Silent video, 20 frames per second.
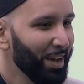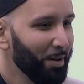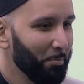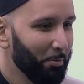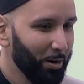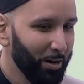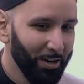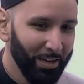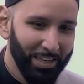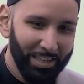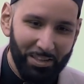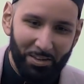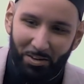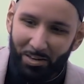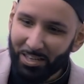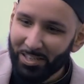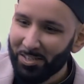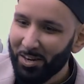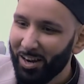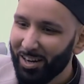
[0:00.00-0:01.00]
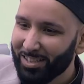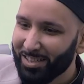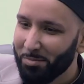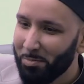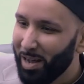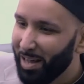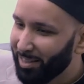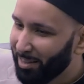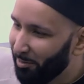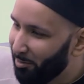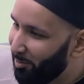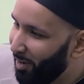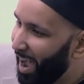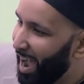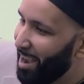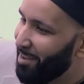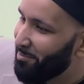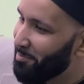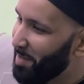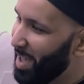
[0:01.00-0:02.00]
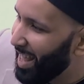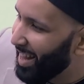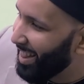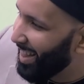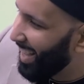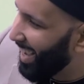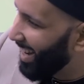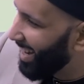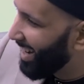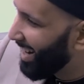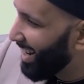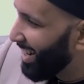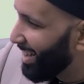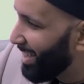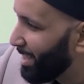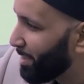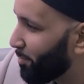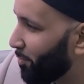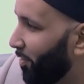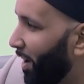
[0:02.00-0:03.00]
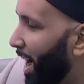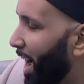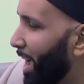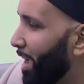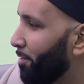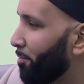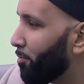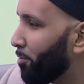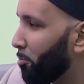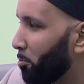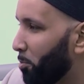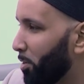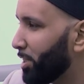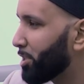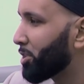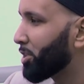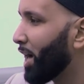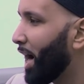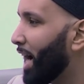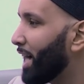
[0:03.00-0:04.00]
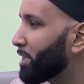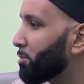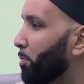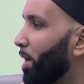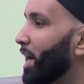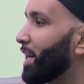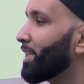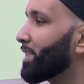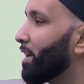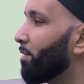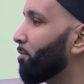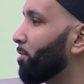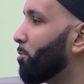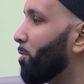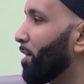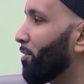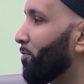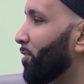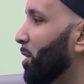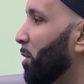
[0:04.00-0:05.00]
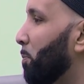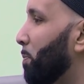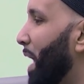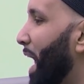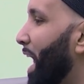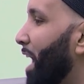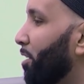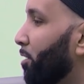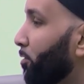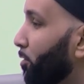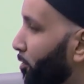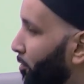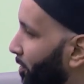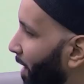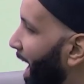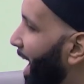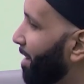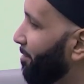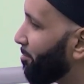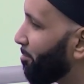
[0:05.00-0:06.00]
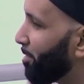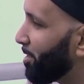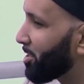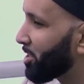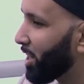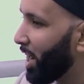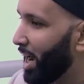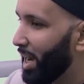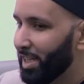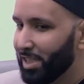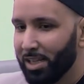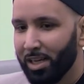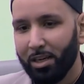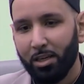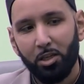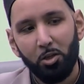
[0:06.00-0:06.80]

where, you know, he talks about the five men that, these five rich guys, why does everyone feel bad over five rich guys?